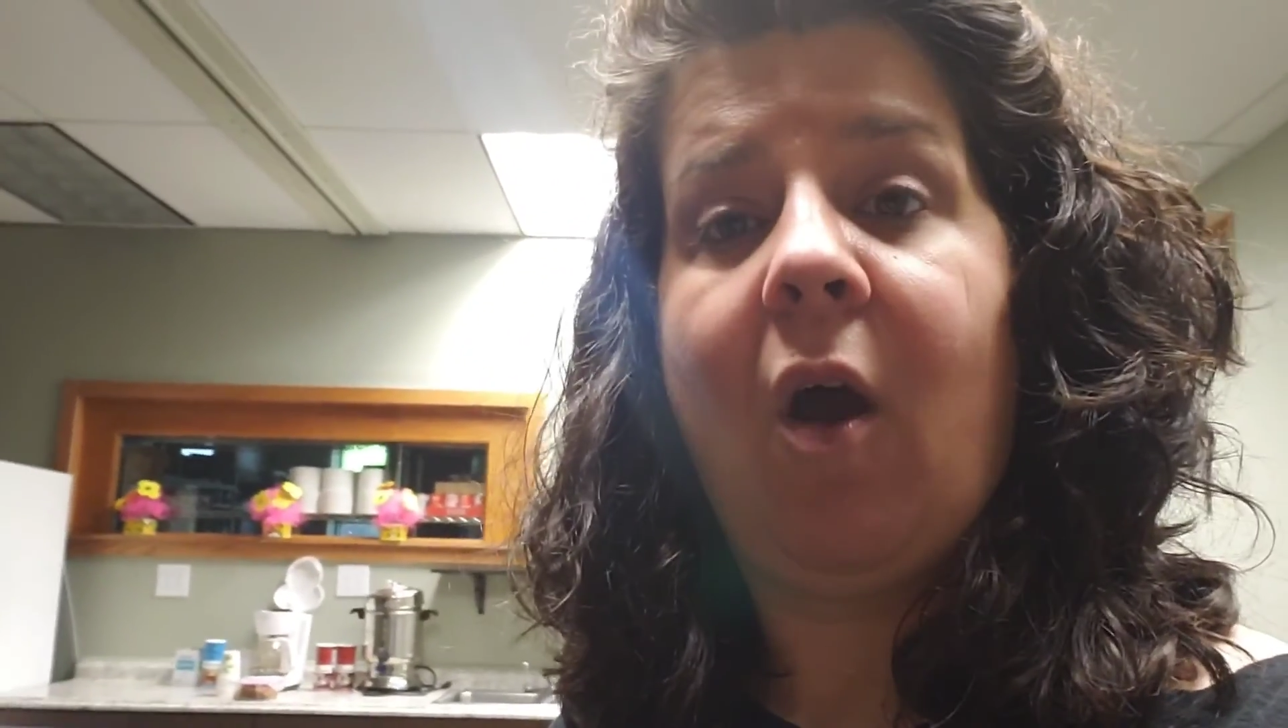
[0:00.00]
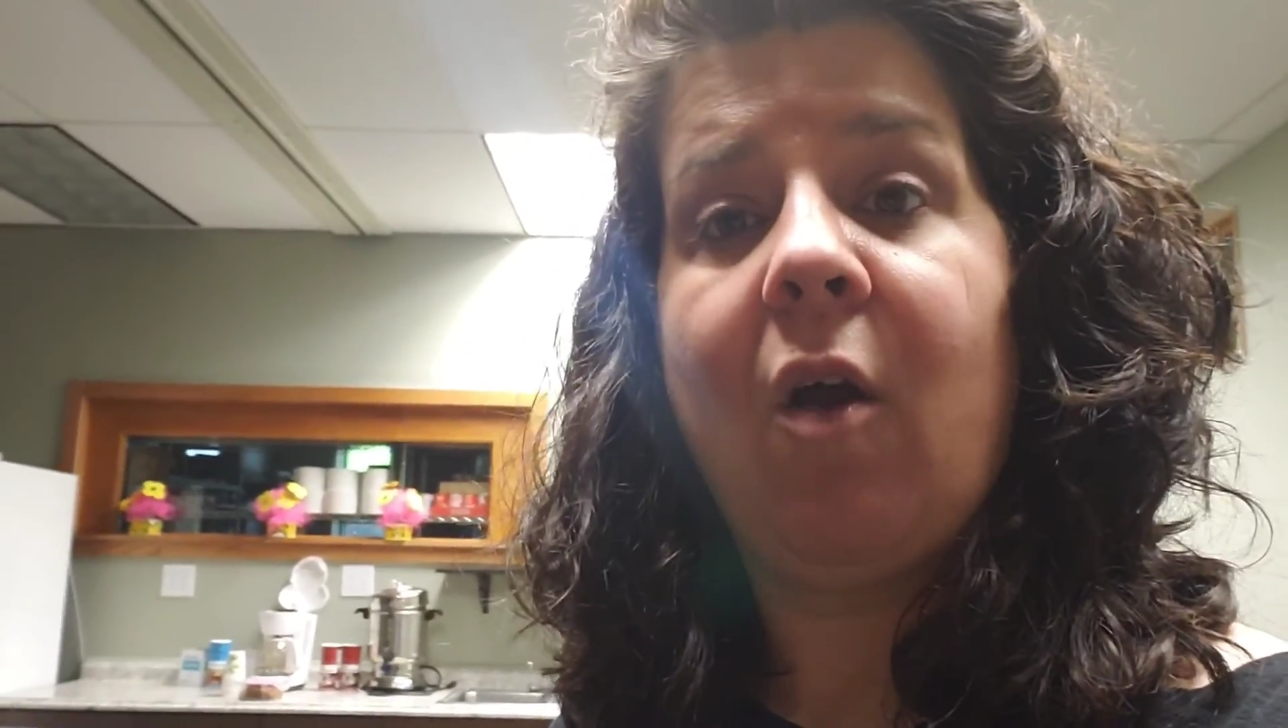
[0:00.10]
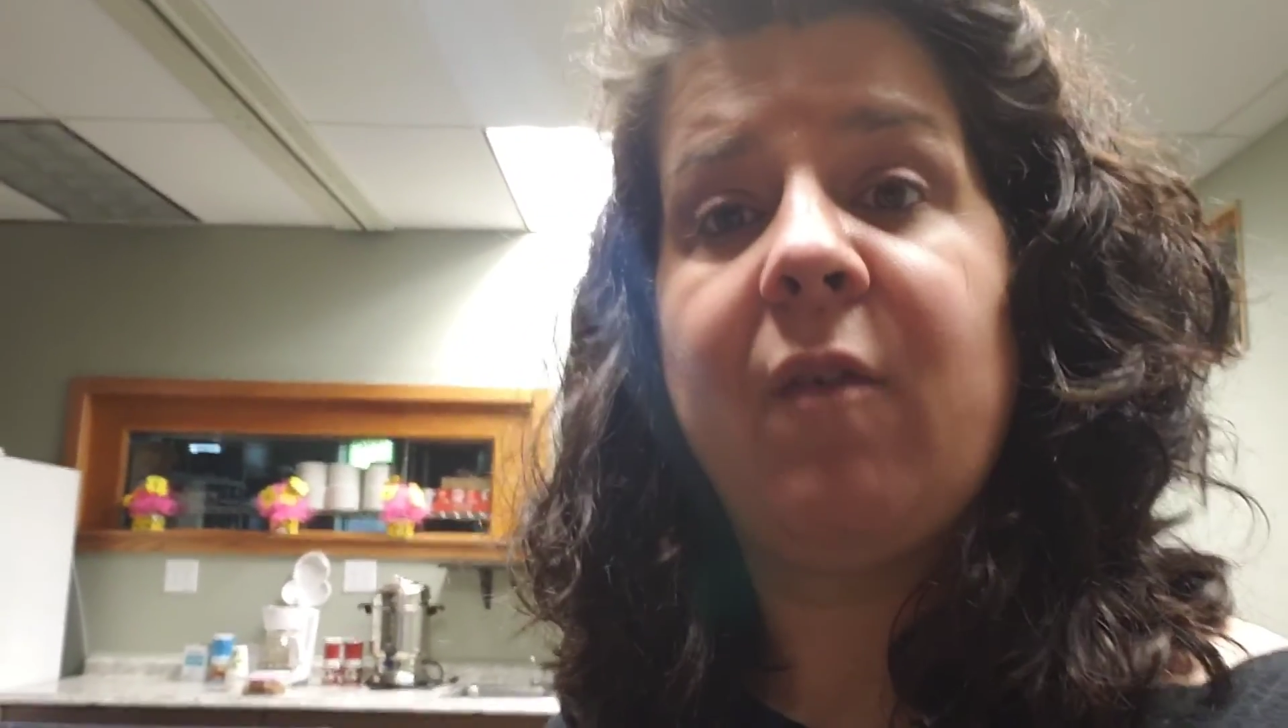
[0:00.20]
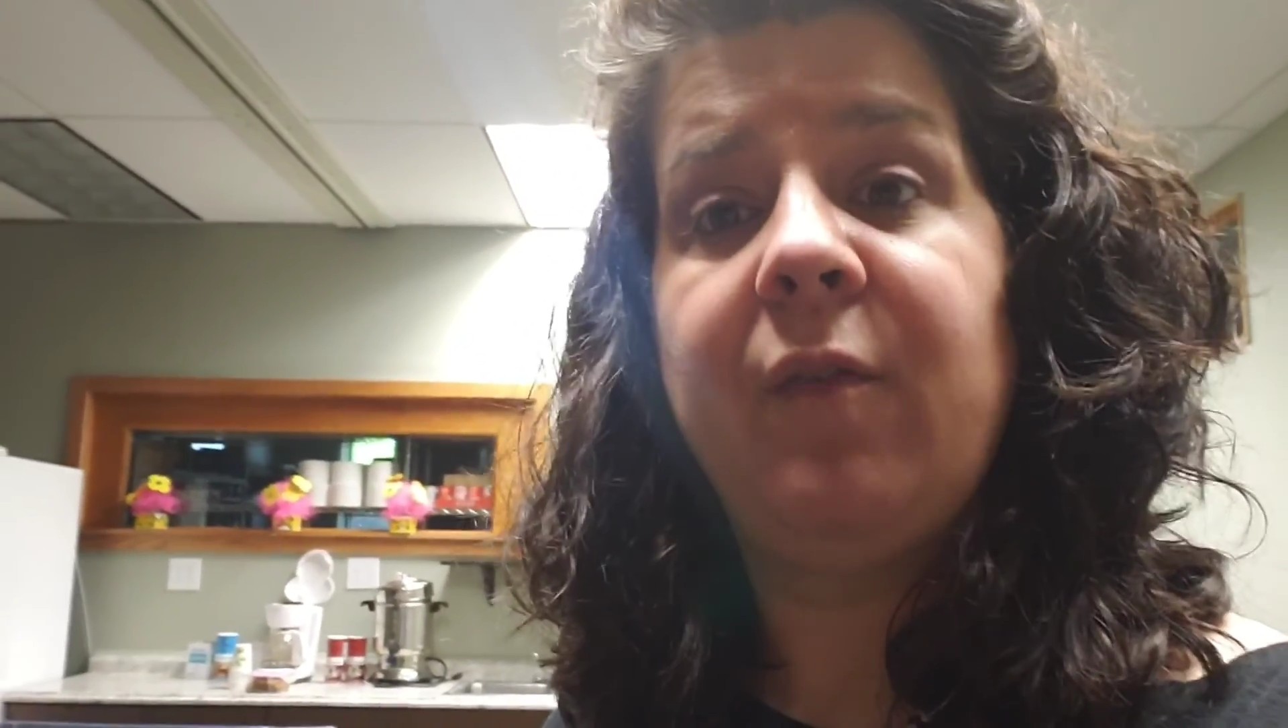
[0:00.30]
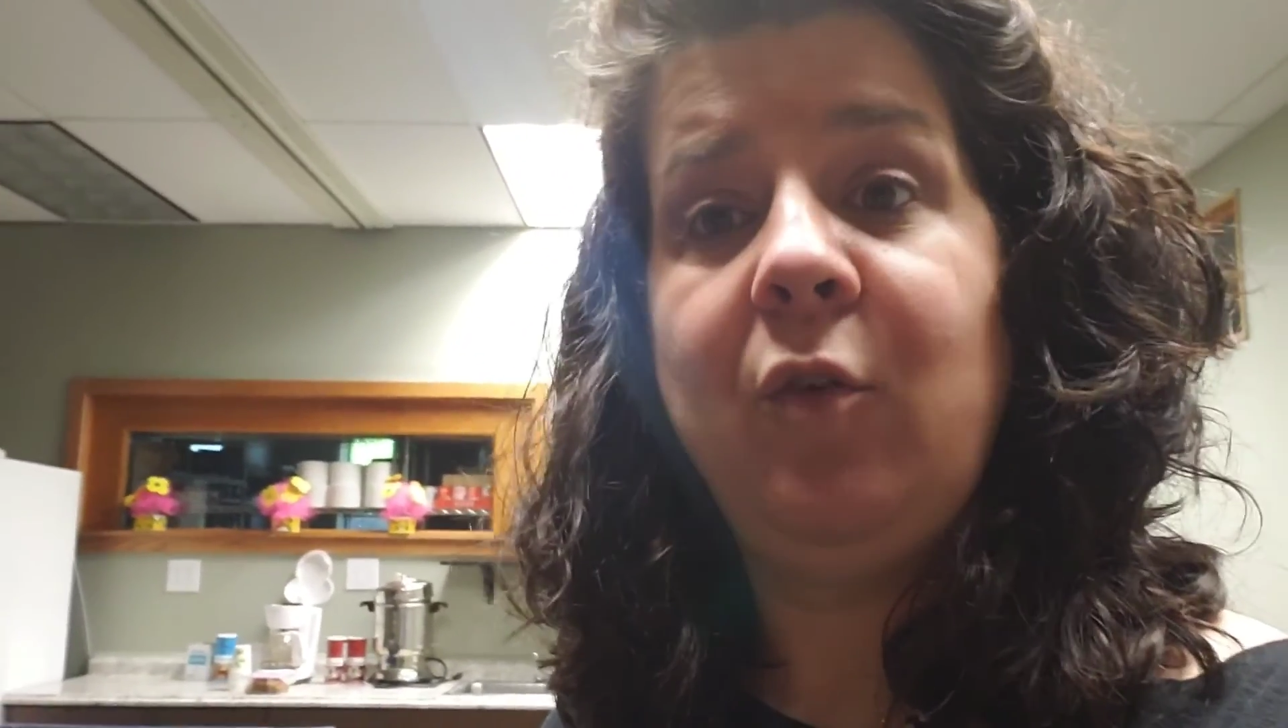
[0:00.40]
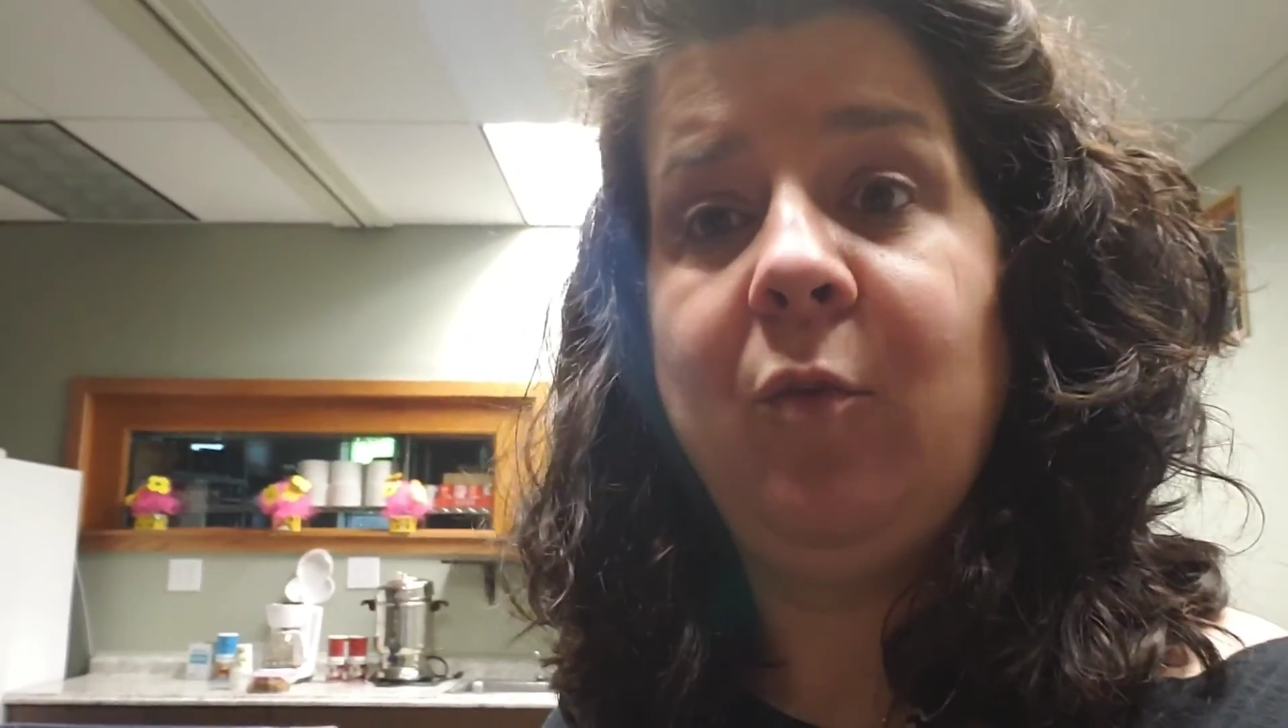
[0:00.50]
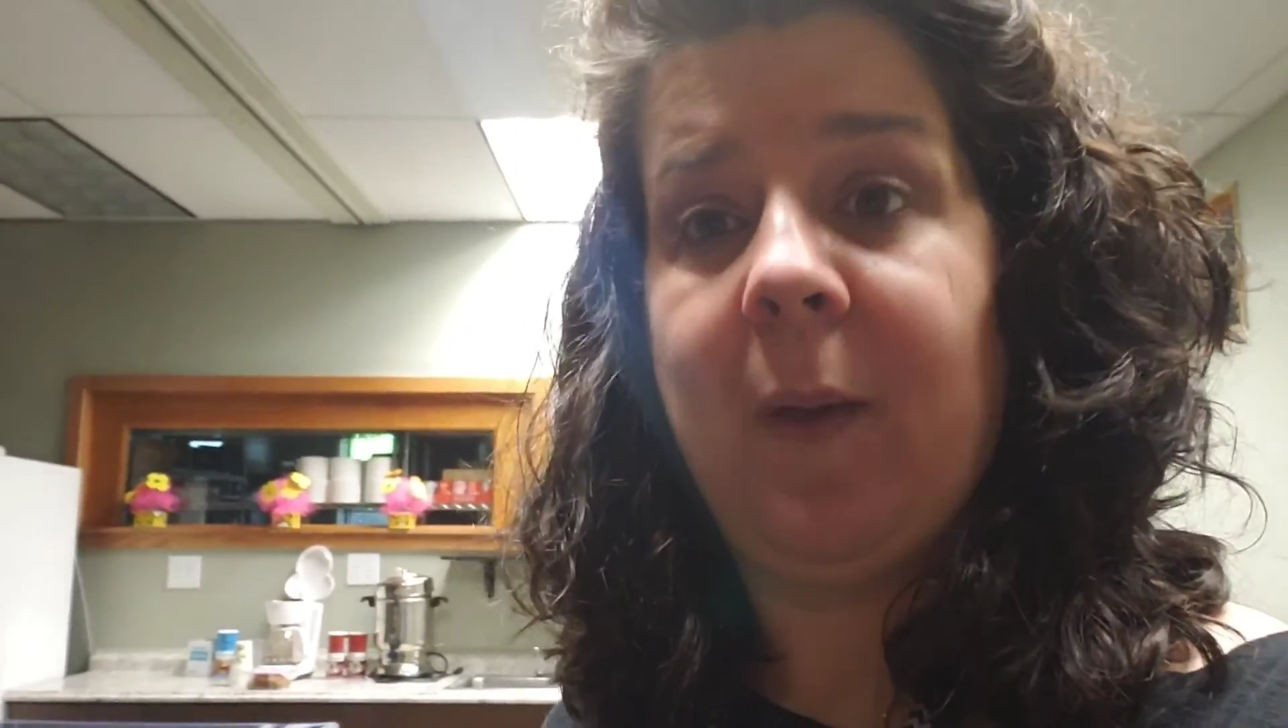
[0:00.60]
our food